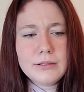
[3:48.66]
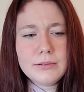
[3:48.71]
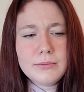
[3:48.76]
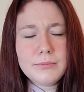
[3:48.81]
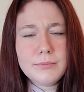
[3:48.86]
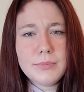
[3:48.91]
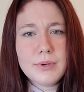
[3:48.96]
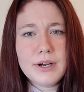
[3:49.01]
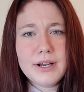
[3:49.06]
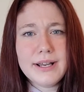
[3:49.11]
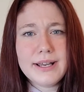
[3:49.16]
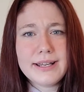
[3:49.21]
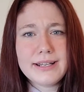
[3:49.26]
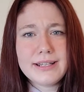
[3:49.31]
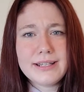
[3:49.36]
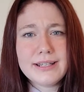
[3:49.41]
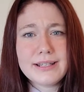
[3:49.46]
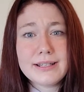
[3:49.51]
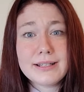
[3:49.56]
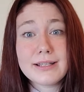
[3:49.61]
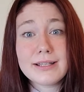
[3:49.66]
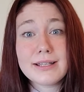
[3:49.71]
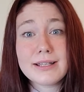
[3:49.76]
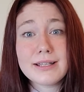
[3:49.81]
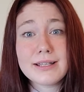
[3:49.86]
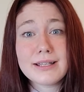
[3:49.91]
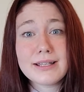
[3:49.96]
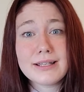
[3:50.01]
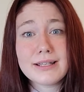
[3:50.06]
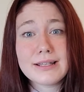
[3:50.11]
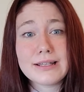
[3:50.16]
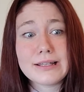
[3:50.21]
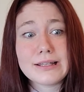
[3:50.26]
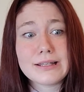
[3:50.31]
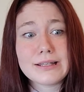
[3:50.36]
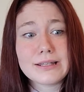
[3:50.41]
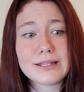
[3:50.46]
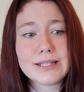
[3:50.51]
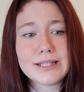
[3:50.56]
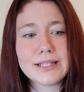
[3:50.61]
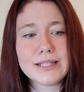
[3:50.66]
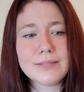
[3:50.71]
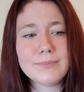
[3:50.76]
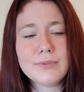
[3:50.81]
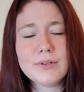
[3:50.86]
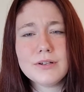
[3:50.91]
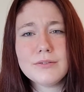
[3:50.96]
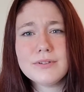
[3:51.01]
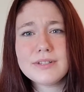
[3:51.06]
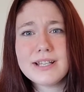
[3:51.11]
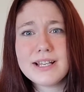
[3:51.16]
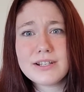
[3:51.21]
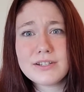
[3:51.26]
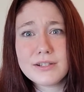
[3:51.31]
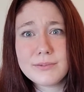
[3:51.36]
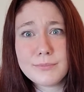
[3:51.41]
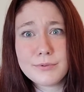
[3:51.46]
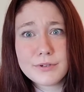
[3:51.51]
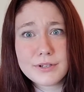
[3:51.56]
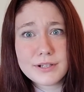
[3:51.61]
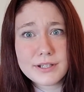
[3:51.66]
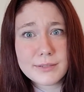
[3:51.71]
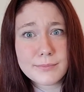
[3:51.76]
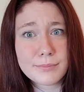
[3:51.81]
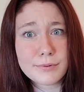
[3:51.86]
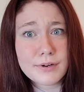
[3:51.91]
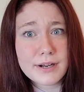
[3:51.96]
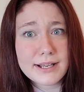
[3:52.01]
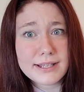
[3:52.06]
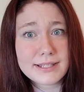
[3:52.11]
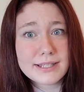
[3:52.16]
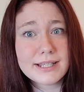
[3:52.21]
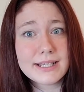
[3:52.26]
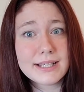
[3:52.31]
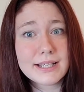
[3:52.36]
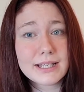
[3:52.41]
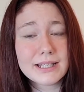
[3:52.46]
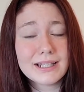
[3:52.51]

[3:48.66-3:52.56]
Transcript: But this book was actually pretty depressing.